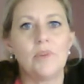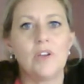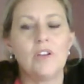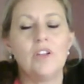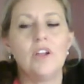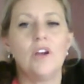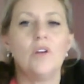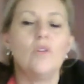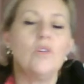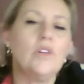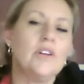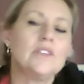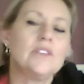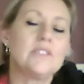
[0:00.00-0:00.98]
And you know all
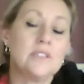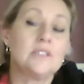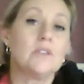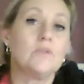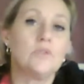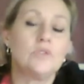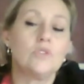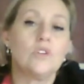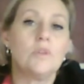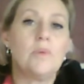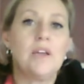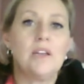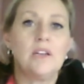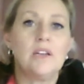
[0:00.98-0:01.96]
of those things that we'll talk
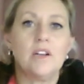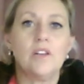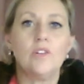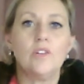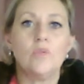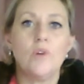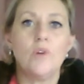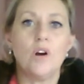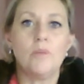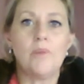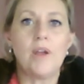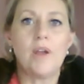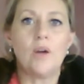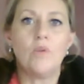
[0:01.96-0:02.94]
about in a little while
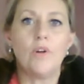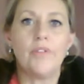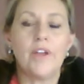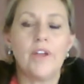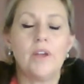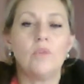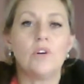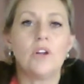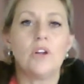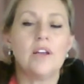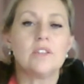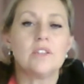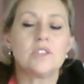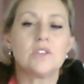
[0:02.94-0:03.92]
about what they what
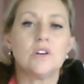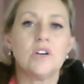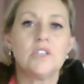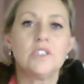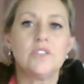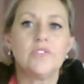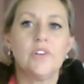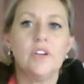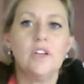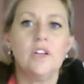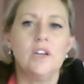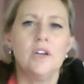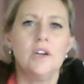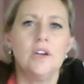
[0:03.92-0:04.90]
are the signs of it.
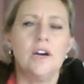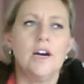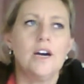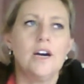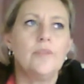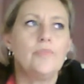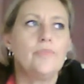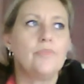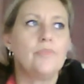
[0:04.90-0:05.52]
Um, cool.